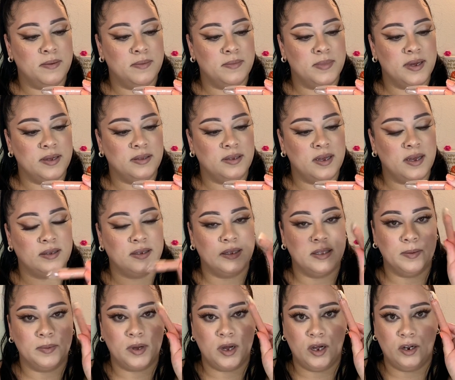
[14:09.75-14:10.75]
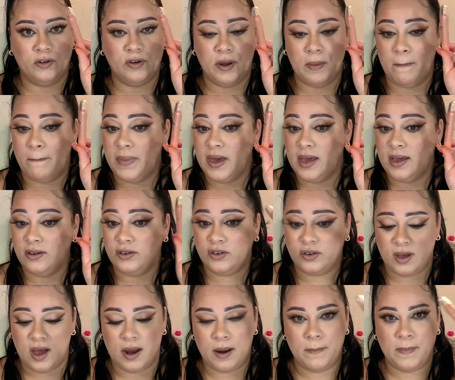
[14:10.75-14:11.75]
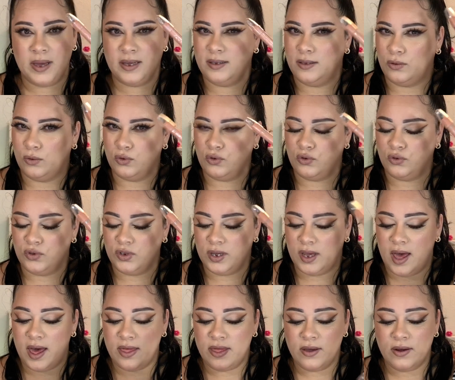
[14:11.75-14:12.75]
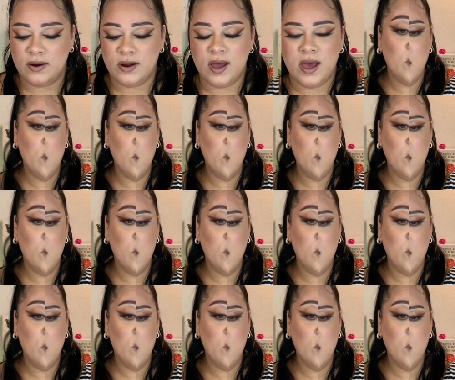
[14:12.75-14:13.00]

Intense Lip Color in Peach. Kind of mixed those two together.